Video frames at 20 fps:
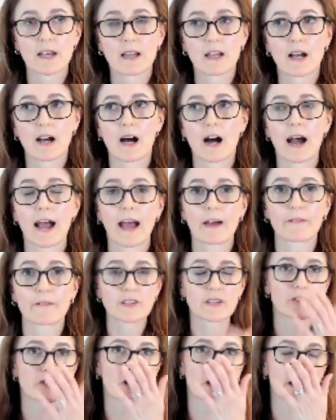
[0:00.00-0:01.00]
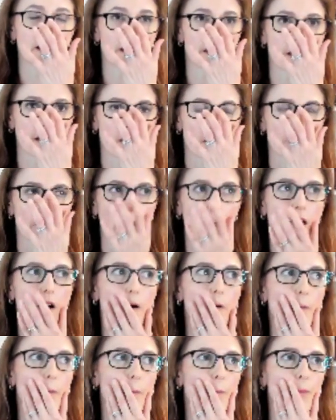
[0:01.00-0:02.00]
I have to try and think
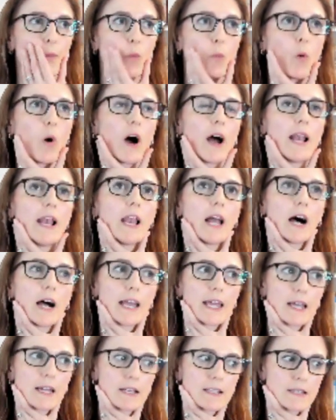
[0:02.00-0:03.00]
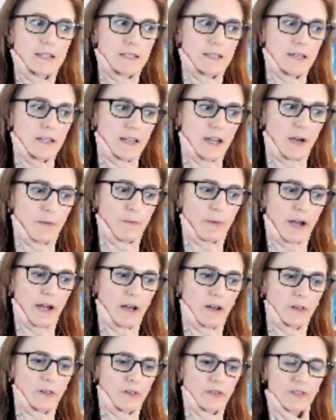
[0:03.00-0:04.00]
about what I liked
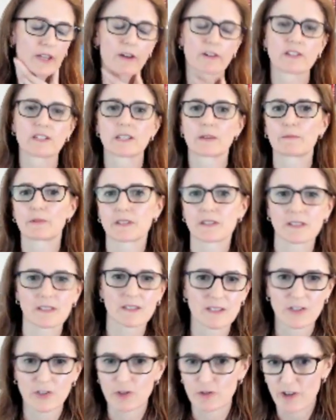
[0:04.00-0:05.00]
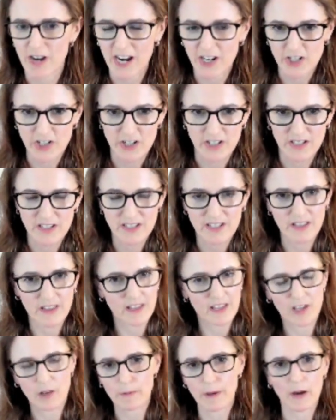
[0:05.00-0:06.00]
about serendipitous interactions and
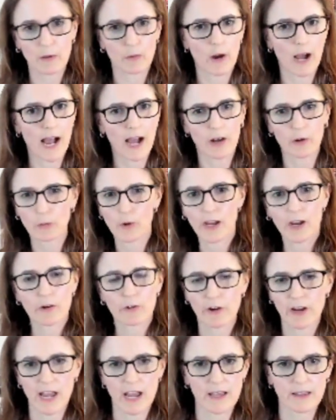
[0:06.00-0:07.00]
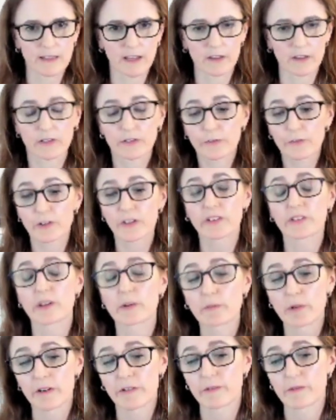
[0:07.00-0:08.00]
think about, well, how do I create that? So, for
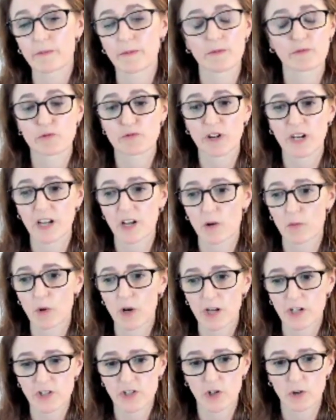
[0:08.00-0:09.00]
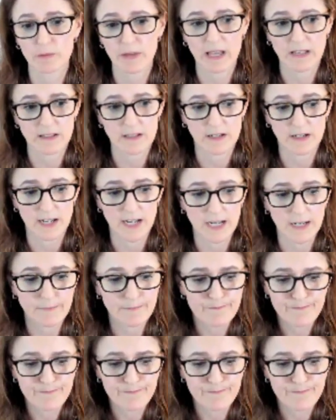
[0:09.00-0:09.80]
example, I was running a workshop yesterday,